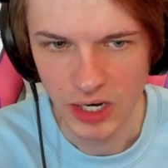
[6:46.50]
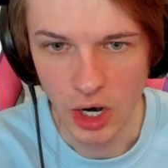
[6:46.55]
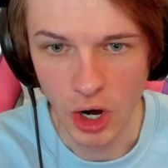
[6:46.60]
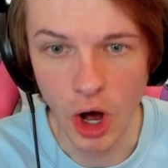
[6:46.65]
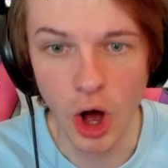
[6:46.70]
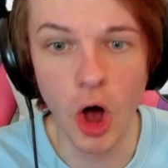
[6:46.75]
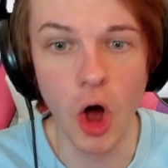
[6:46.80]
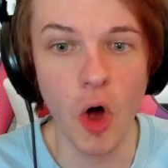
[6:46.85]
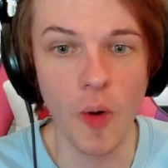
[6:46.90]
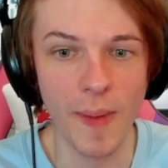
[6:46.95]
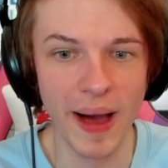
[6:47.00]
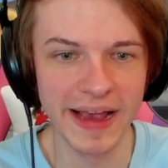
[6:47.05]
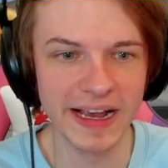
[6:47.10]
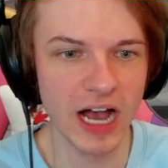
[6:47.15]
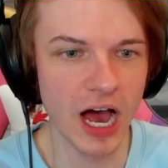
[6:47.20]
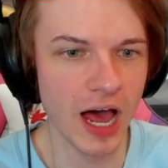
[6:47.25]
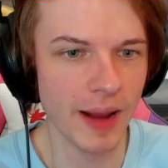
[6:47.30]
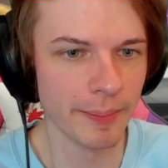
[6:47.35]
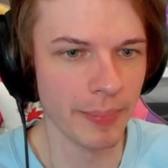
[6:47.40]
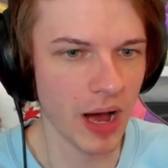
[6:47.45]
Oh my
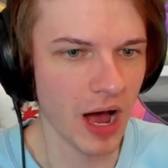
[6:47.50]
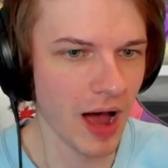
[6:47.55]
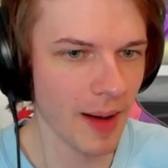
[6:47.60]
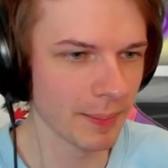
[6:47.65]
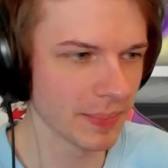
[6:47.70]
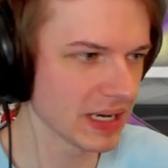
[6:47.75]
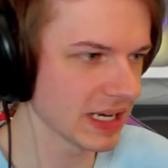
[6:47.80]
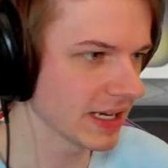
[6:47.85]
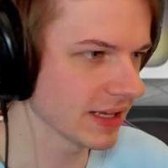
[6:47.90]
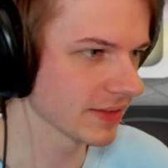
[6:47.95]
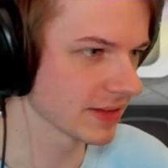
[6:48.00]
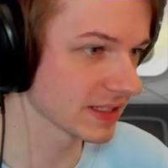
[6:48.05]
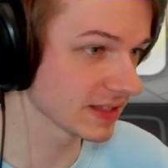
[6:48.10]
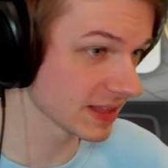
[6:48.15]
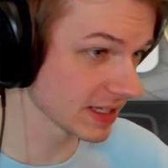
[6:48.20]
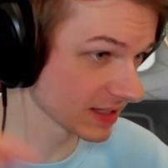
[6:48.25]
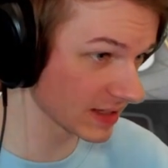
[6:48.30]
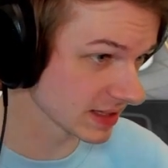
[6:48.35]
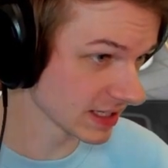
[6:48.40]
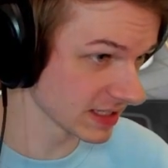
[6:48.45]
god, bomb me. This
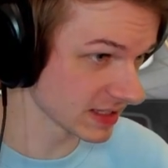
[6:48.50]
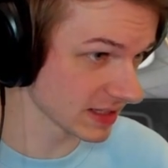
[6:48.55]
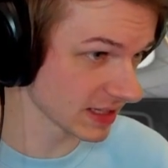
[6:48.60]
this this